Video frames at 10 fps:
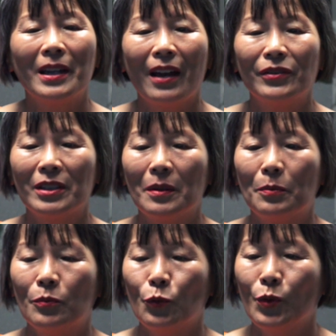having a
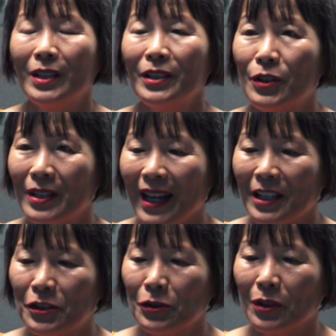really good
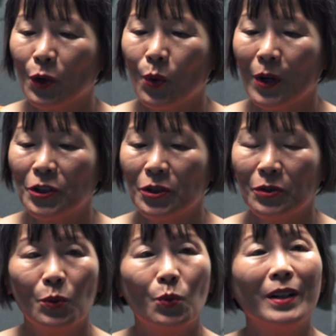answer to the
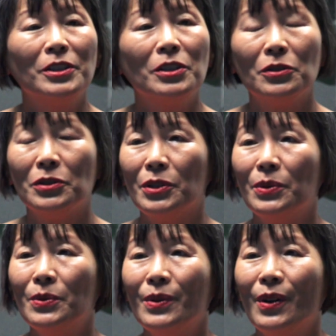question, what do you
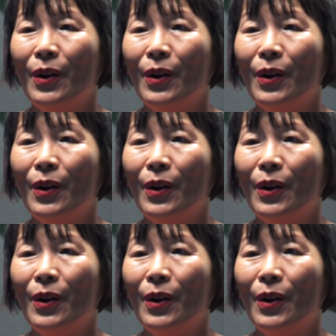do?